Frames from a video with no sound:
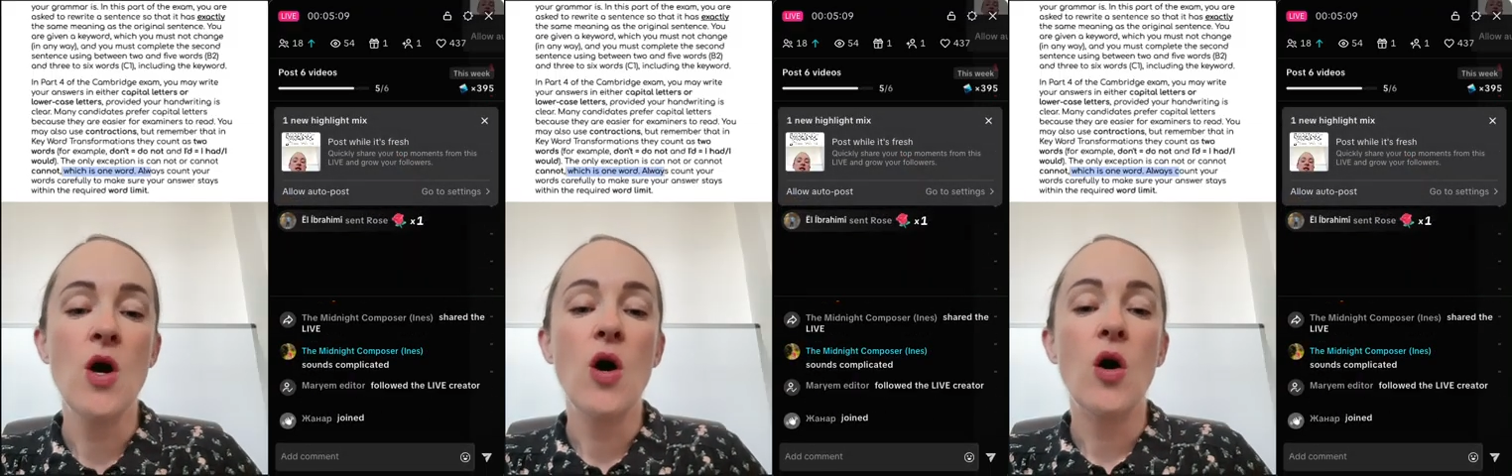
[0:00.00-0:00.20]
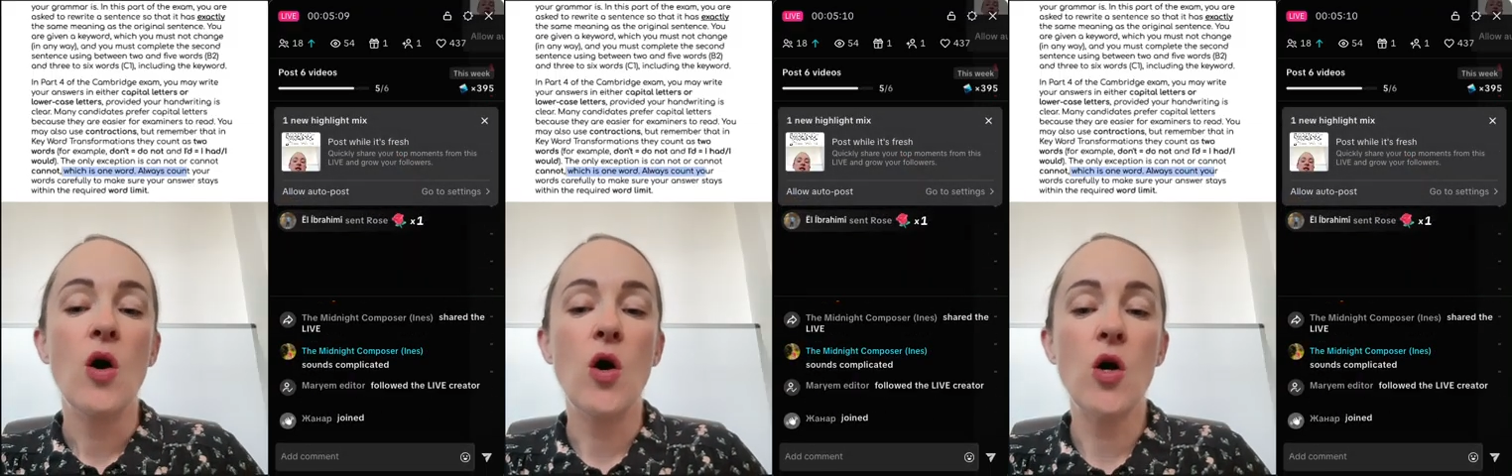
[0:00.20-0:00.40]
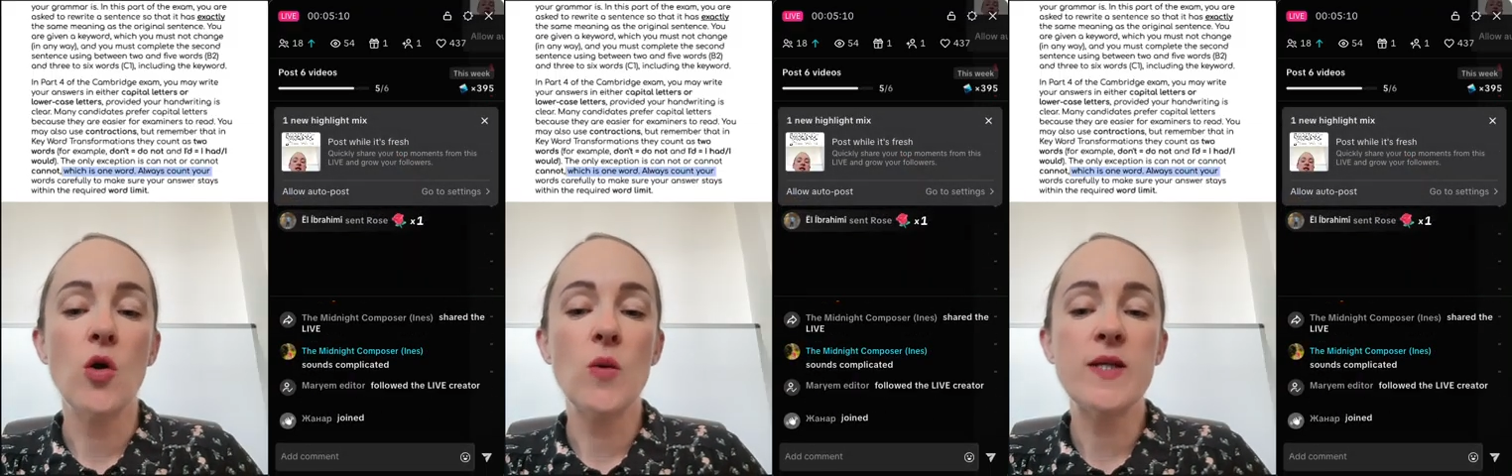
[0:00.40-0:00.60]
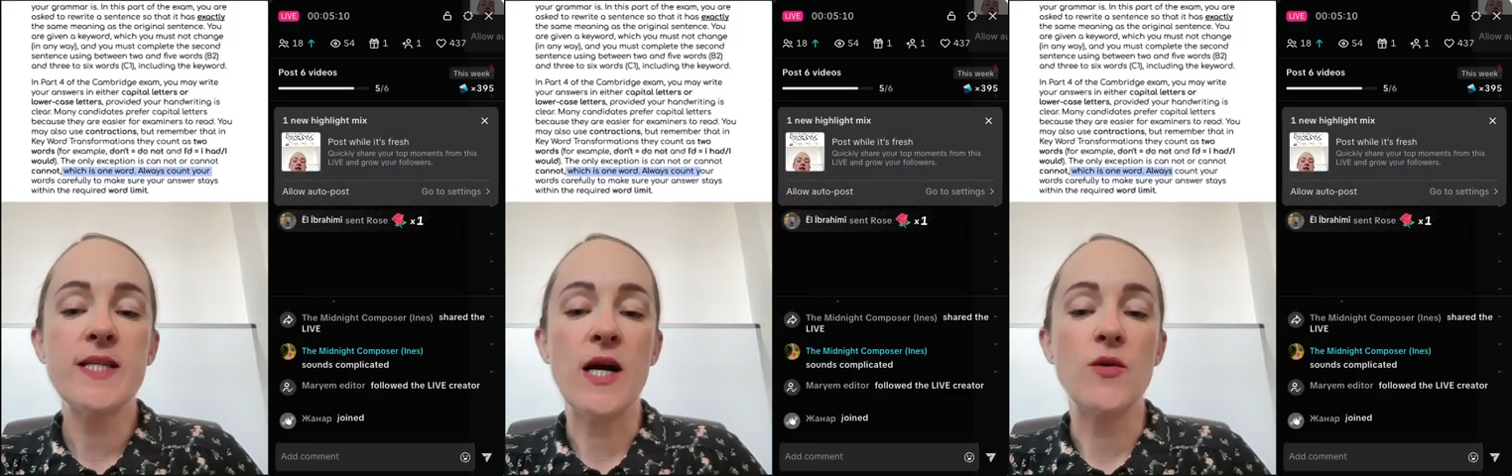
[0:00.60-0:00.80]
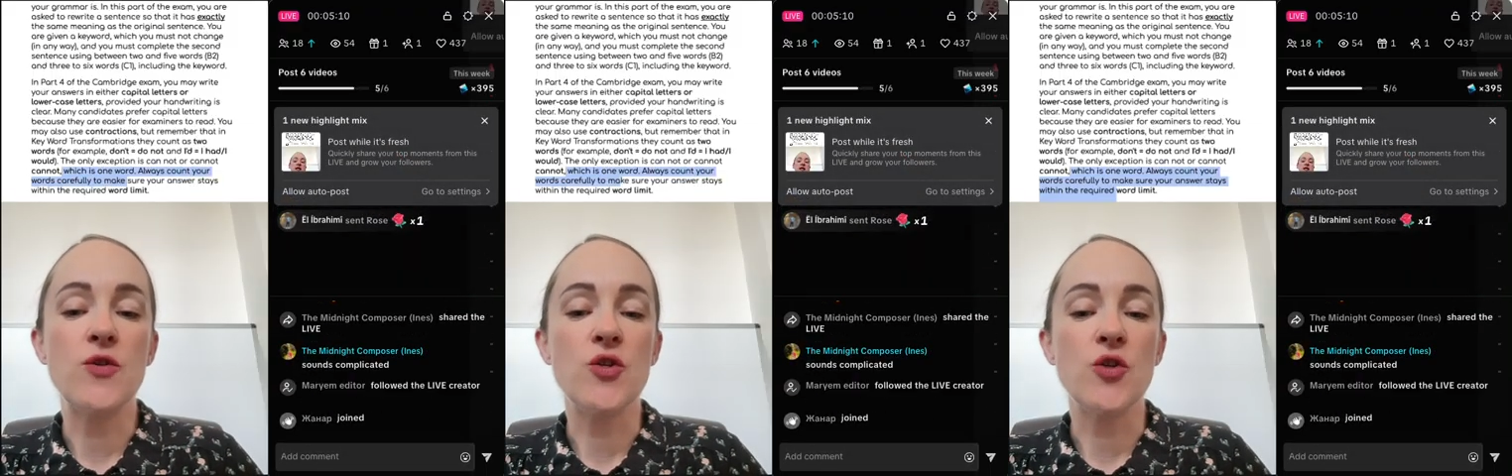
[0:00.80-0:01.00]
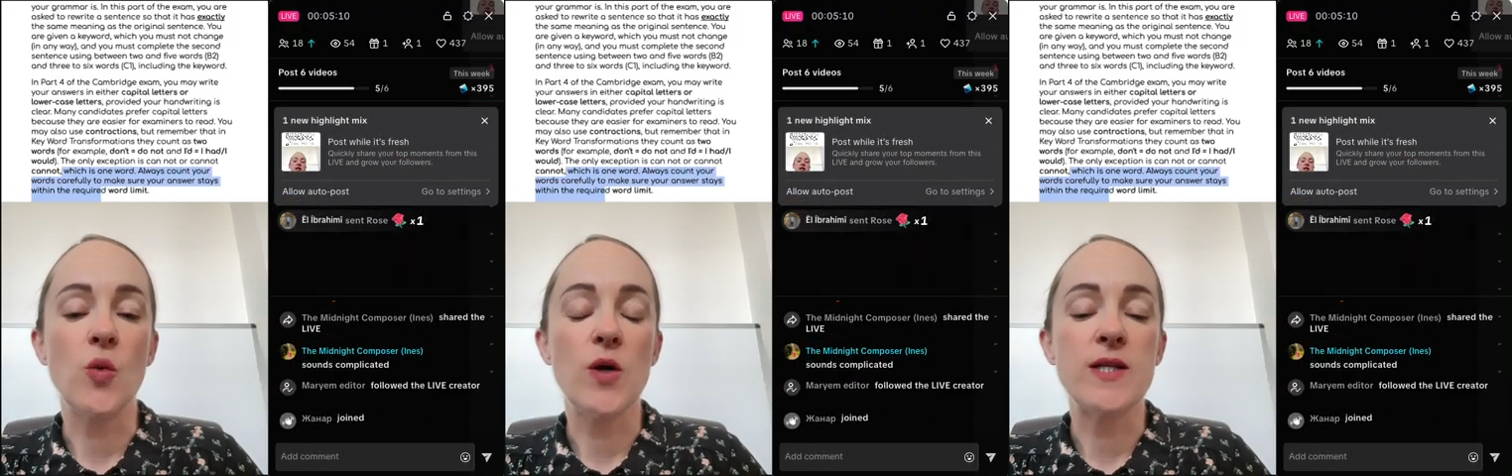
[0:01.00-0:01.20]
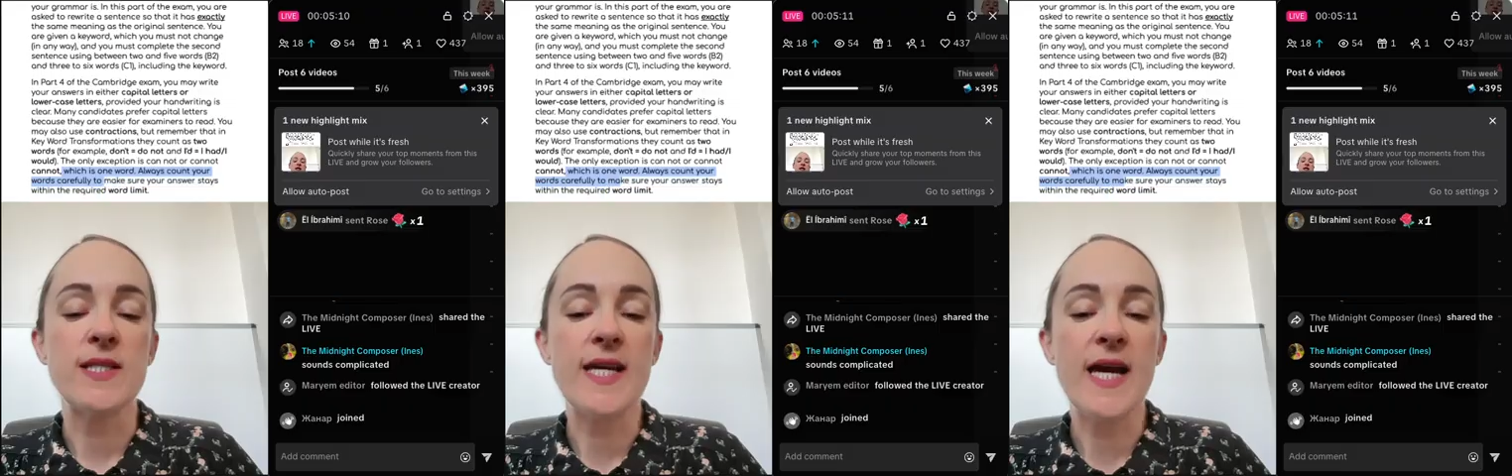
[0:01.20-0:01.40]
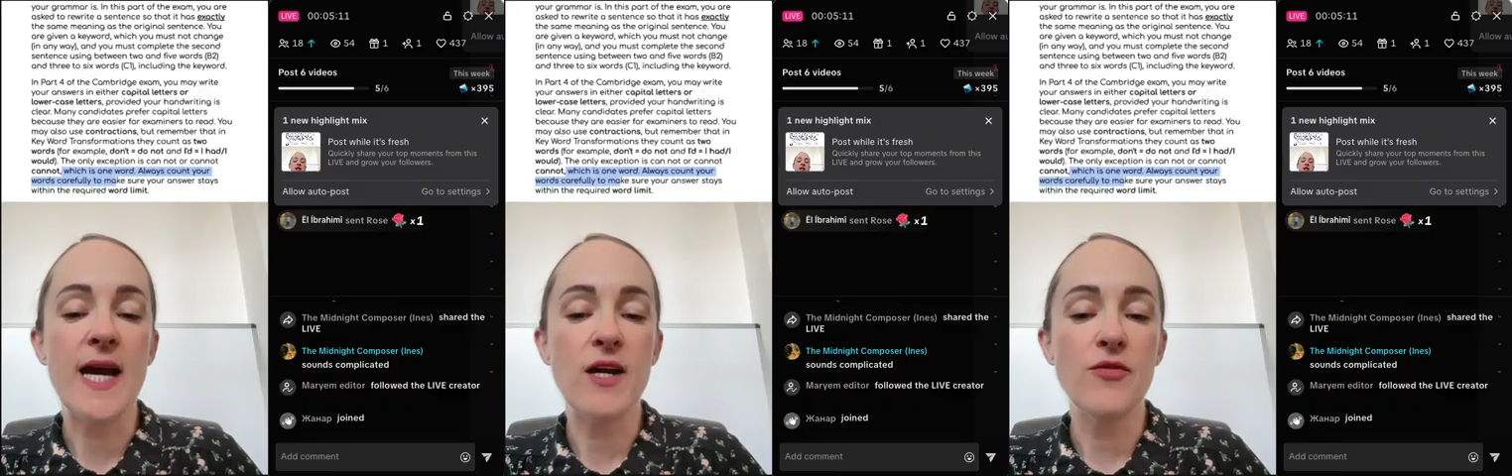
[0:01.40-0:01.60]
Always count your words
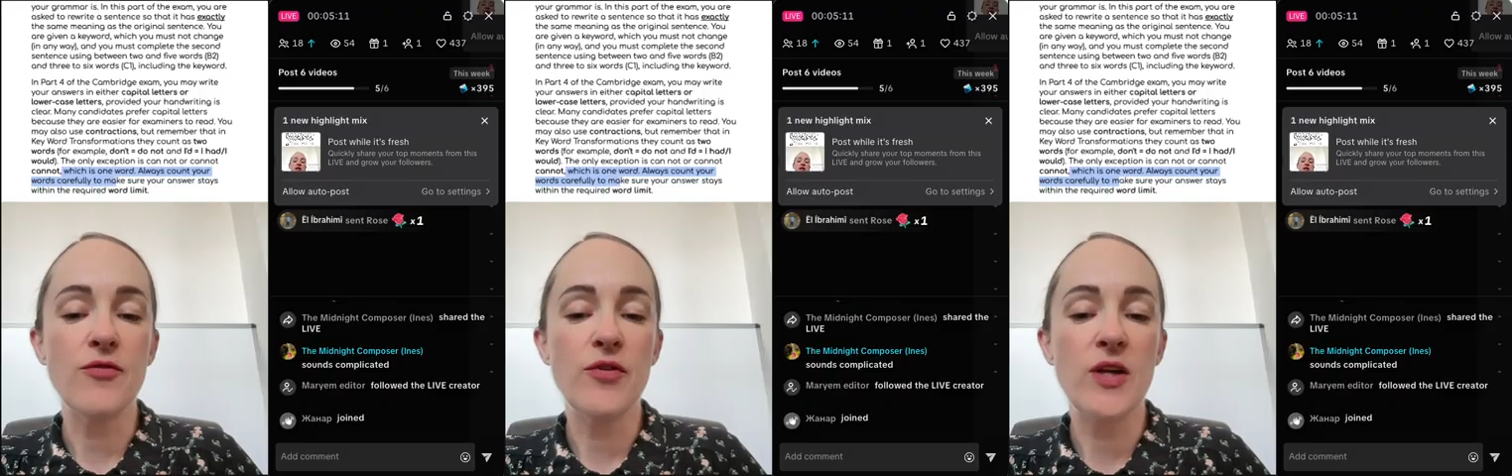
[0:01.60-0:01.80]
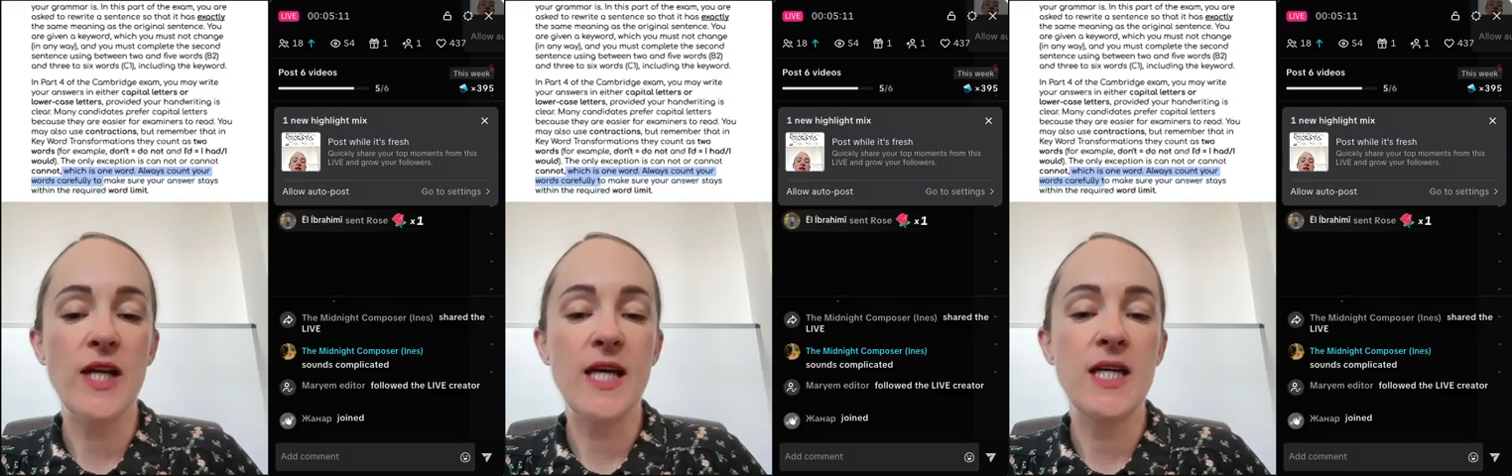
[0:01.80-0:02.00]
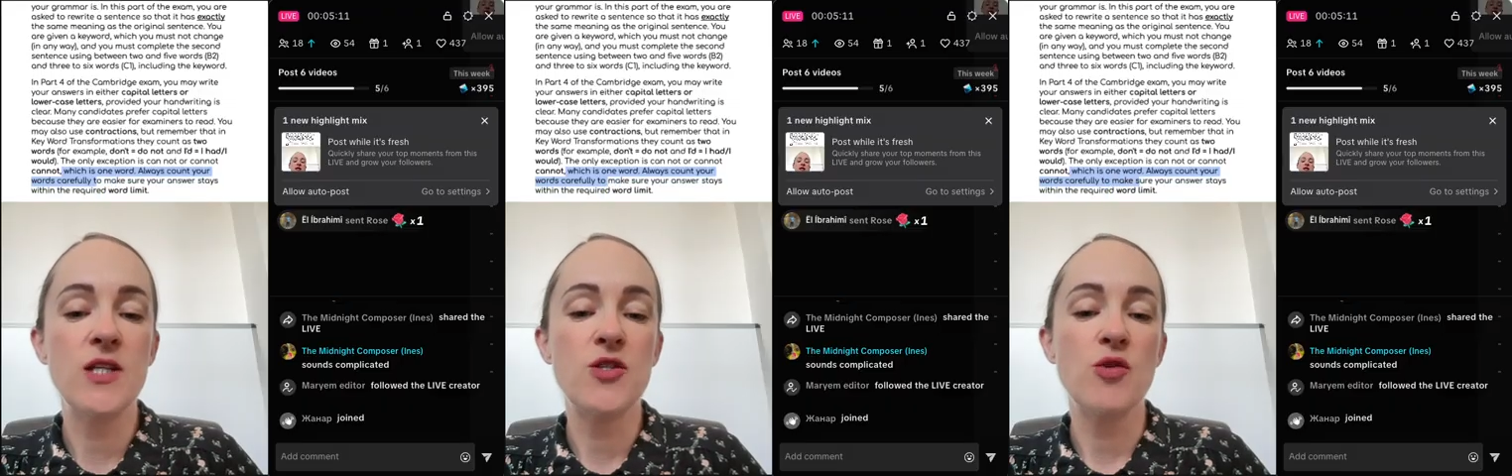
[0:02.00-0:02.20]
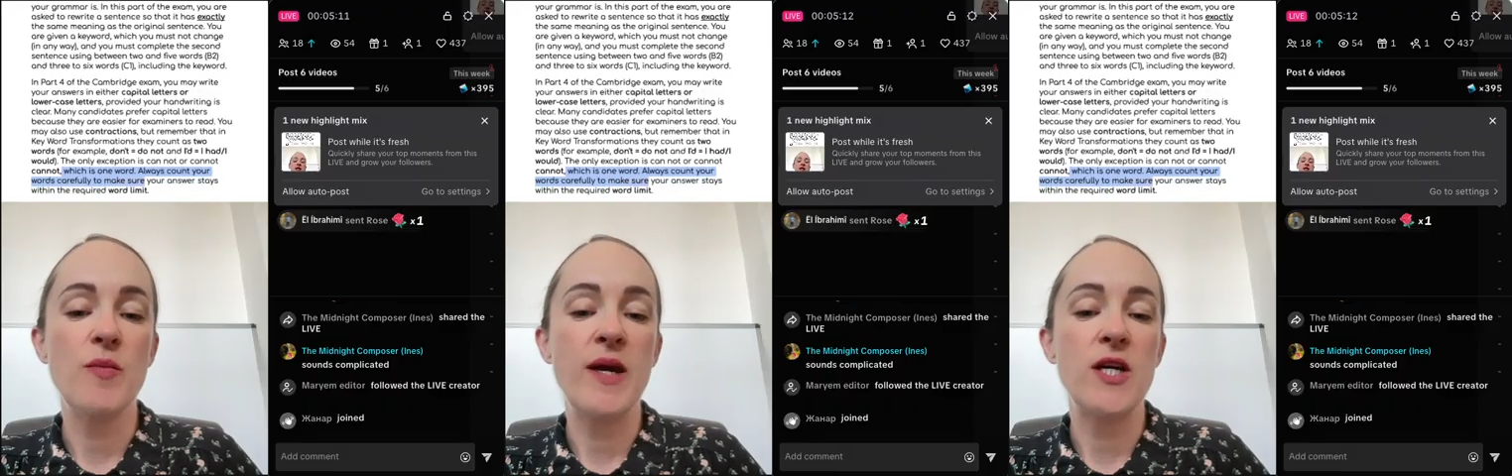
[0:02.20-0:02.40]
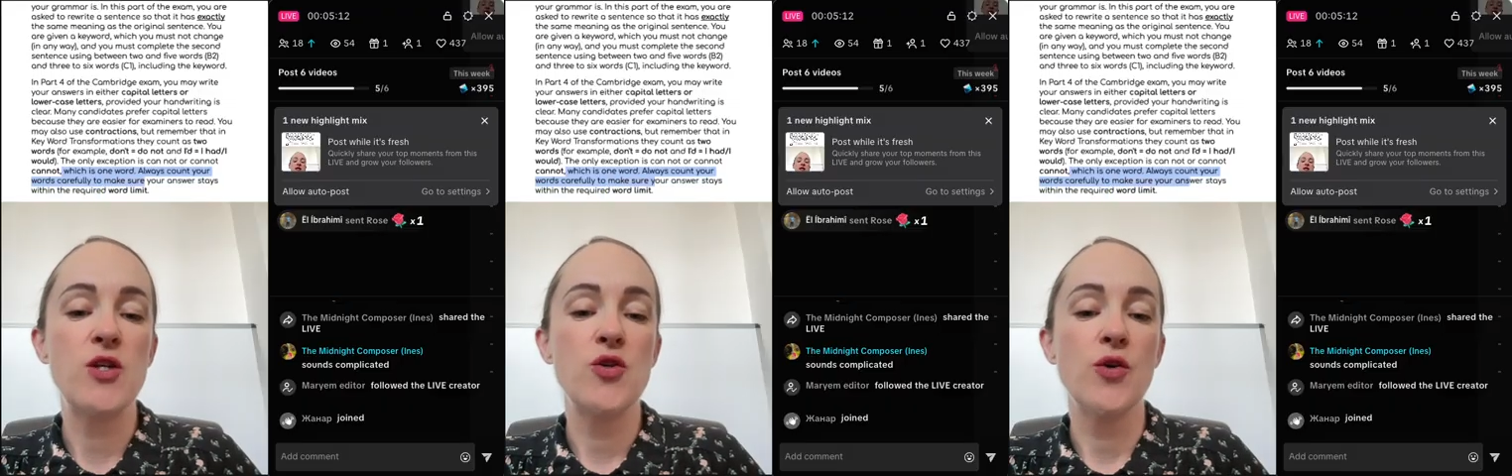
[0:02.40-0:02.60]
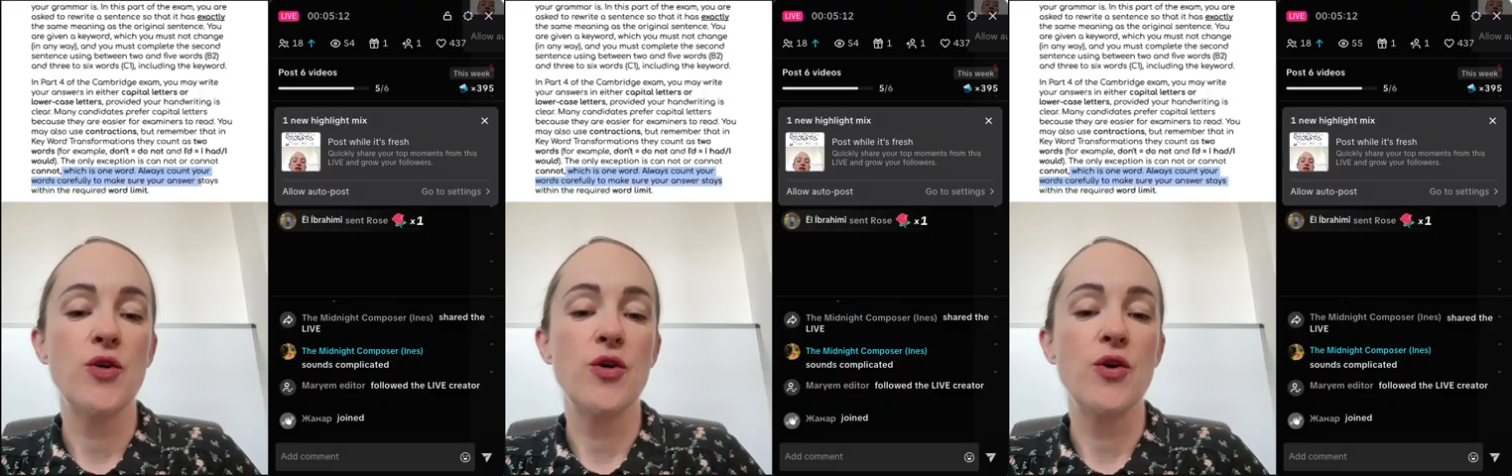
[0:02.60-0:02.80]
carefully to make sure your